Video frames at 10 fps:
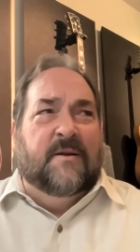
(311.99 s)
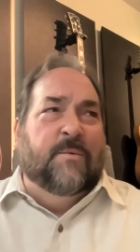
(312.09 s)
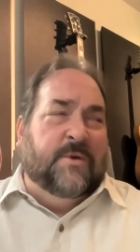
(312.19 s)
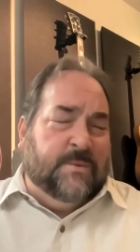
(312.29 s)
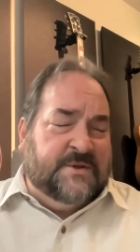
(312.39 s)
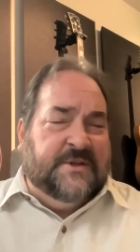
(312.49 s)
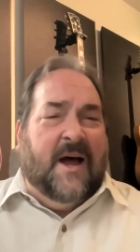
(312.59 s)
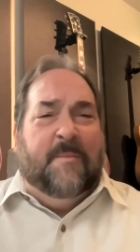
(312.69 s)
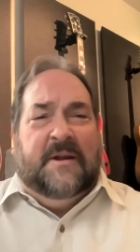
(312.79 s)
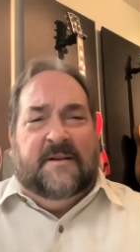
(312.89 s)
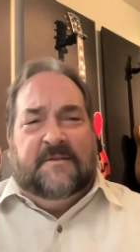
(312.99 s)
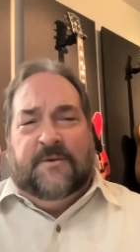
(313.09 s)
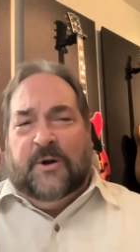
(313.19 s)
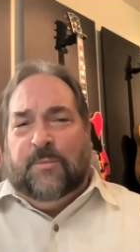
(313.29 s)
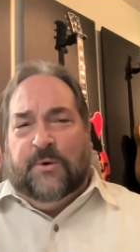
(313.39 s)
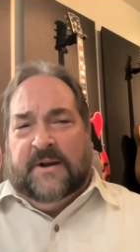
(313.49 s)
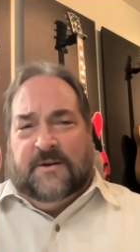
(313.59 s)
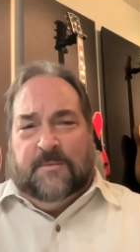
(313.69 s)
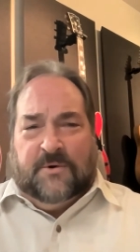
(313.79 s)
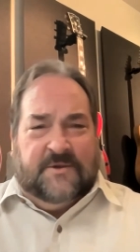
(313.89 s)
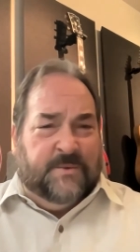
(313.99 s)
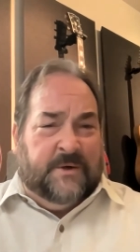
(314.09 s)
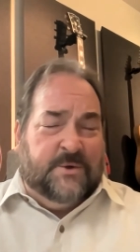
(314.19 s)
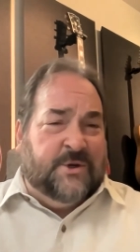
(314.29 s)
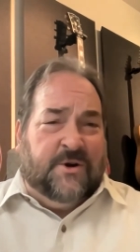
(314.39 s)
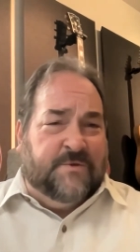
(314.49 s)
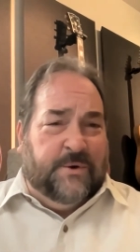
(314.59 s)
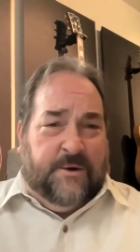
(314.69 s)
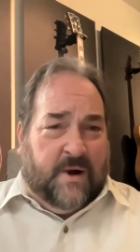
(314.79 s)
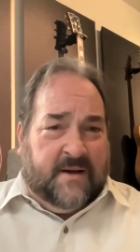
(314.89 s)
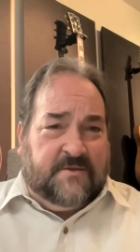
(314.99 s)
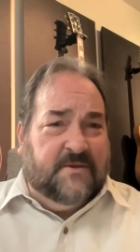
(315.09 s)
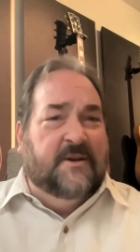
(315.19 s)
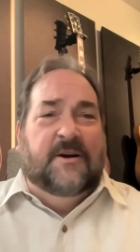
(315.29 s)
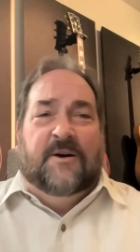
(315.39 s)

with Wasabi, it's very predictable because we don't charge for egress